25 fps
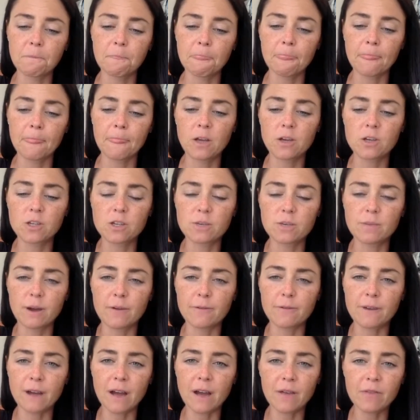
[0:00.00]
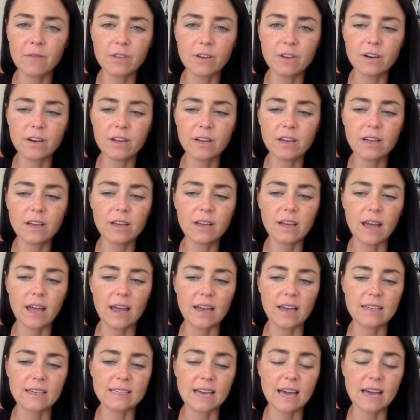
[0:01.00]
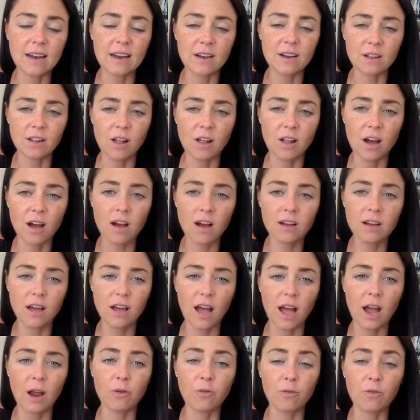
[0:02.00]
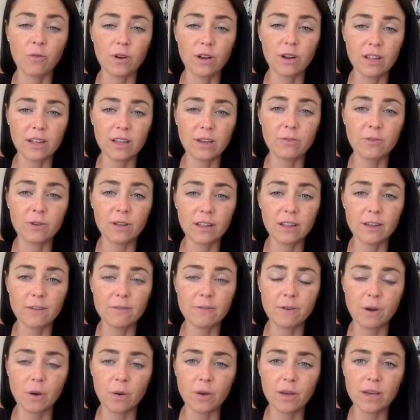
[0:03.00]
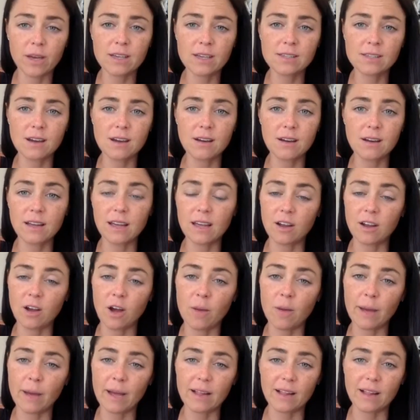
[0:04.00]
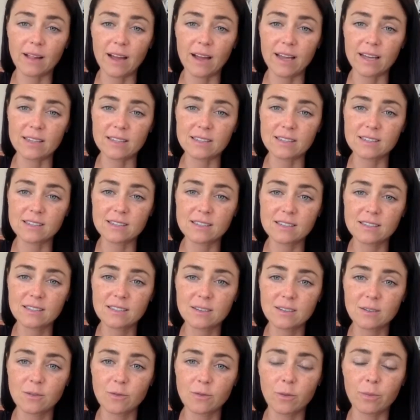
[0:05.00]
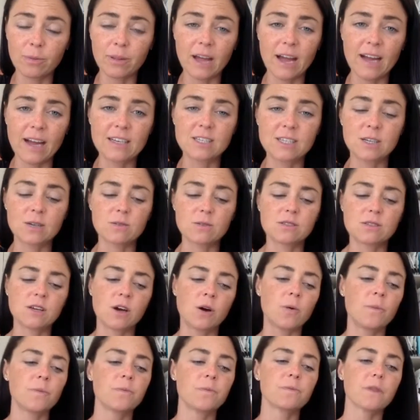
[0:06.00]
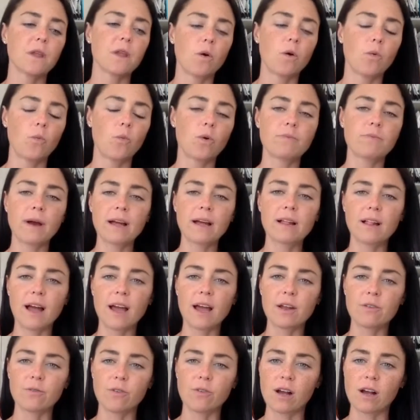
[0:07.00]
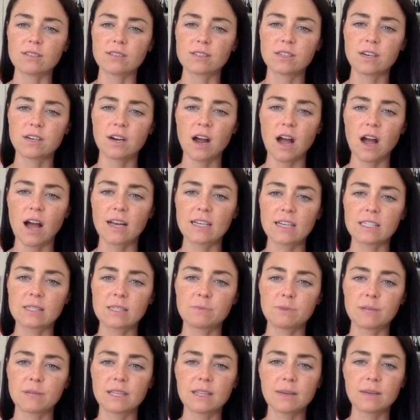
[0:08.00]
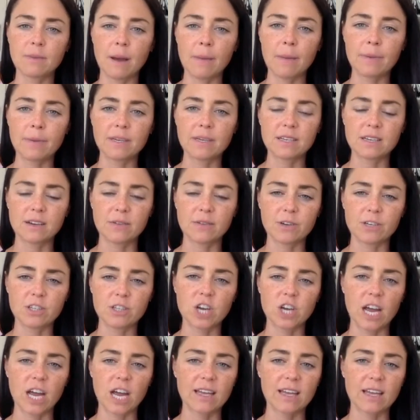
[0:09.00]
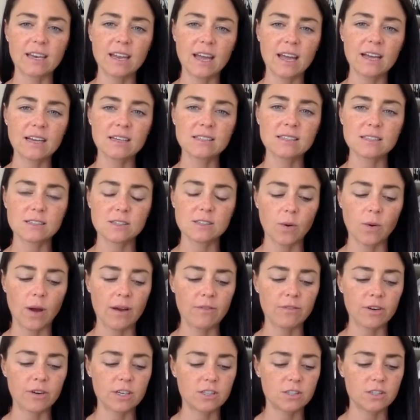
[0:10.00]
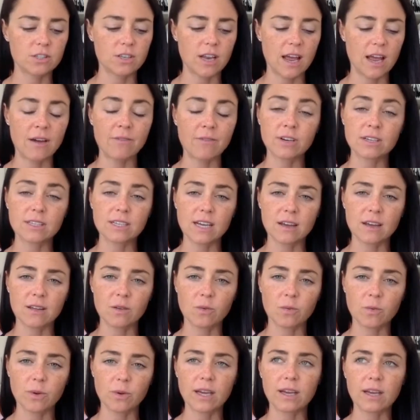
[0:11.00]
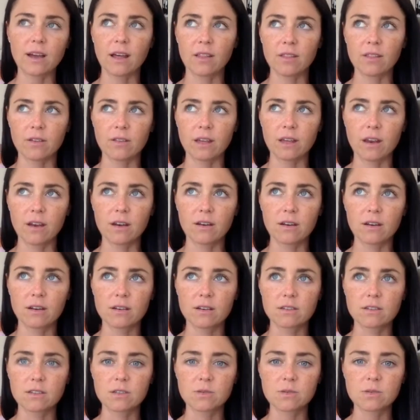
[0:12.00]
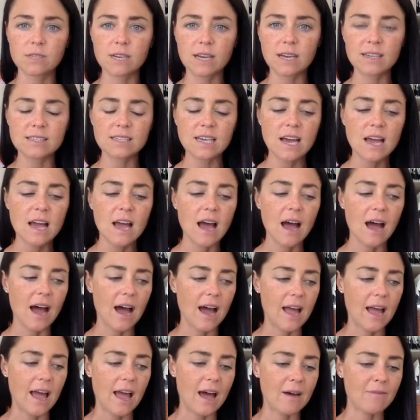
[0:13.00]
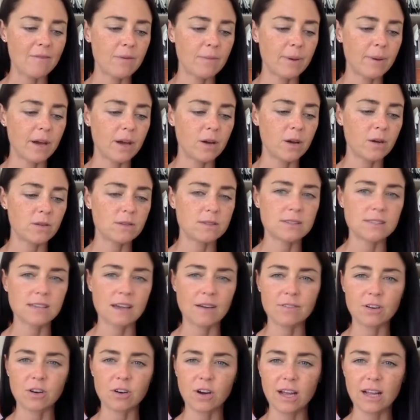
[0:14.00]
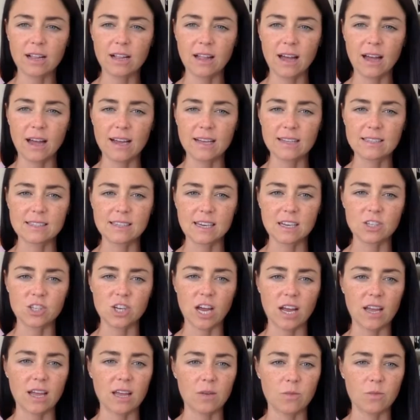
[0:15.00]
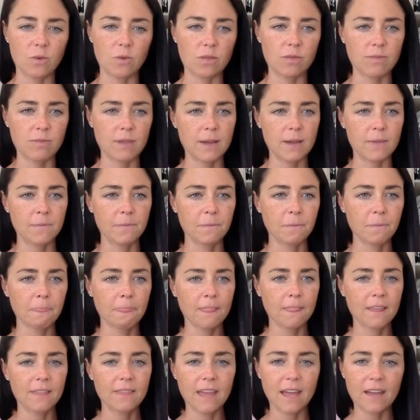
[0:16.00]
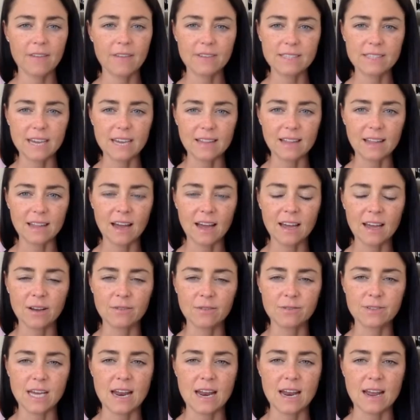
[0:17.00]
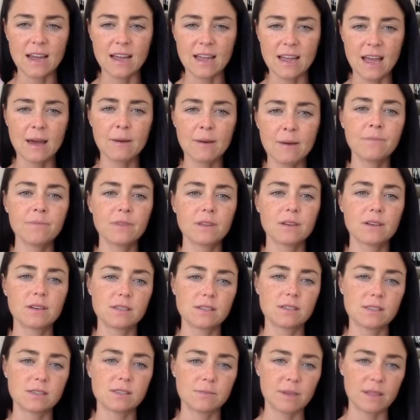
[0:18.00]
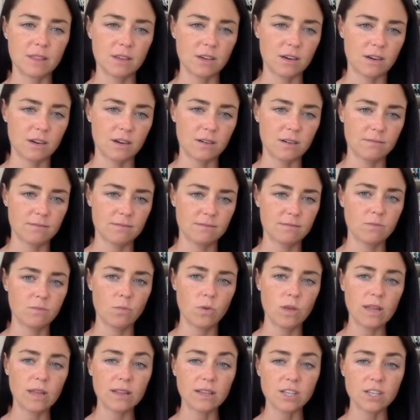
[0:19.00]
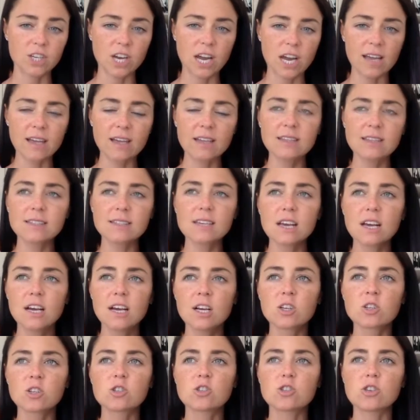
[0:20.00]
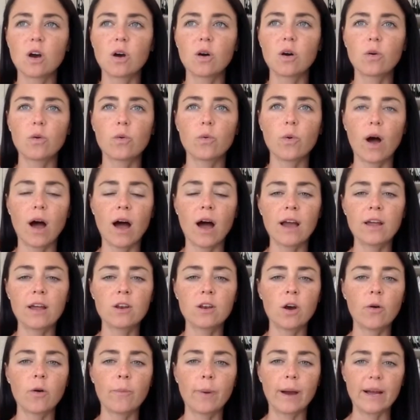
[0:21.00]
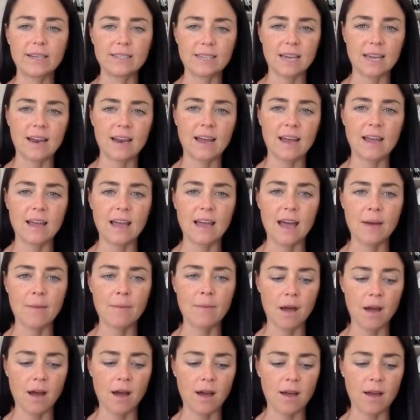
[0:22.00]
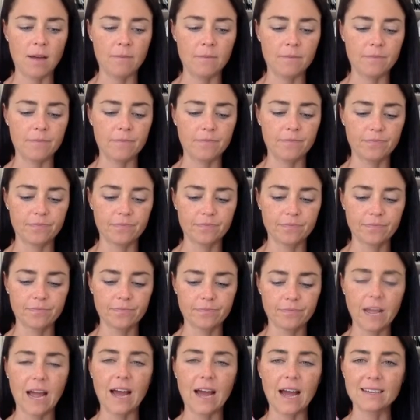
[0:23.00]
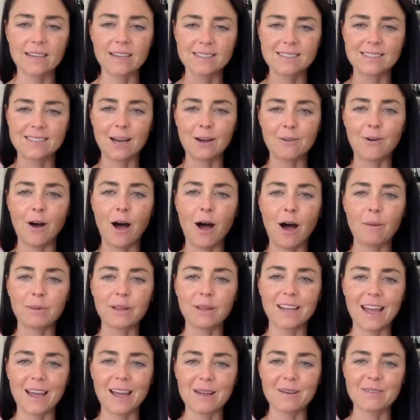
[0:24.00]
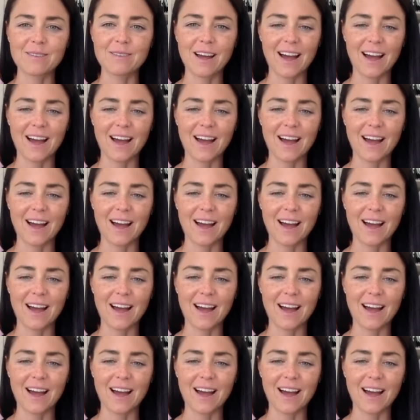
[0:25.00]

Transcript: usually about 5:30 and 10 o'clock, I really, really focus on getting all my clients replied to. So with my client roster, I split them up into different check-in days. So every day of the week, other than Tuesdays, I have about 7 or 8 clients that check in with me. They have a deadline of 10 a.m. to submit their weekly check-ins. So I know by 10 a.m. I self-obligate